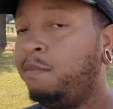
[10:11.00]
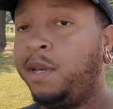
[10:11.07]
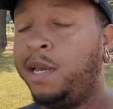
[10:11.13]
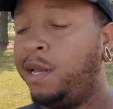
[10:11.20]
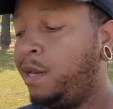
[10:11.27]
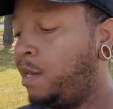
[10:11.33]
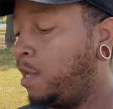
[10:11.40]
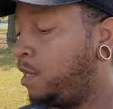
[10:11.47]

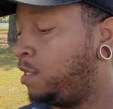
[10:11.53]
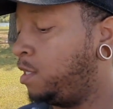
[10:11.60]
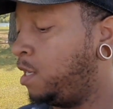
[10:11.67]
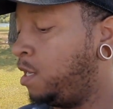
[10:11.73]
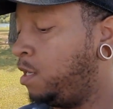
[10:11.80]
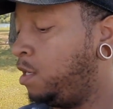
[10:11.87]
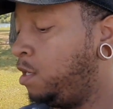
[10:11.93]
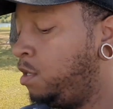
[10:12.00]
Man, not
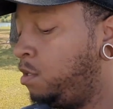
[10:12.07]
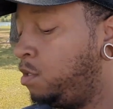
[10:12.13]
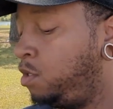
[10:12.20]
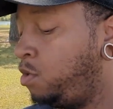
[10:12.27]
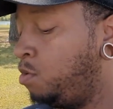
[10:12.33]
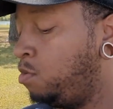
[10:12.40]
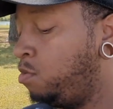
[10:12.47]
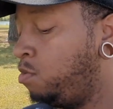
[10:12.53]
shiny.
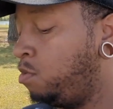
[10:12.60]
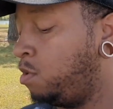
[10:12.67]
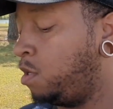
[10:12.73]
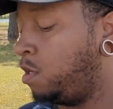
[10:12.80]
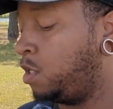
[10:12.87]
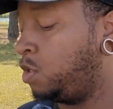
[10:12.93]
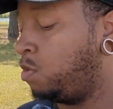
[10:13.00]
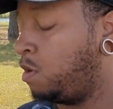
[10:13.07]

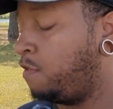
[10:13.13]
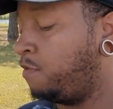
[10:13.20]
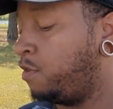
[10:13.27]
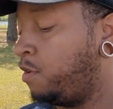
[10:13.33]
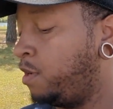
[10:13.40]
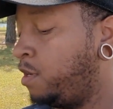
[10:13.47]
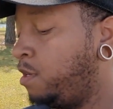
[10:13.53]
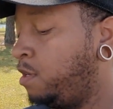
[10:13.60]

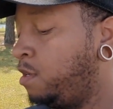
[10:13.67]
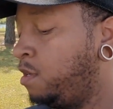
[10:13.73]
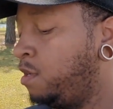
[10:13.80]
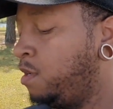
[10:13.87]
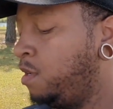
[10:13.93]
1230.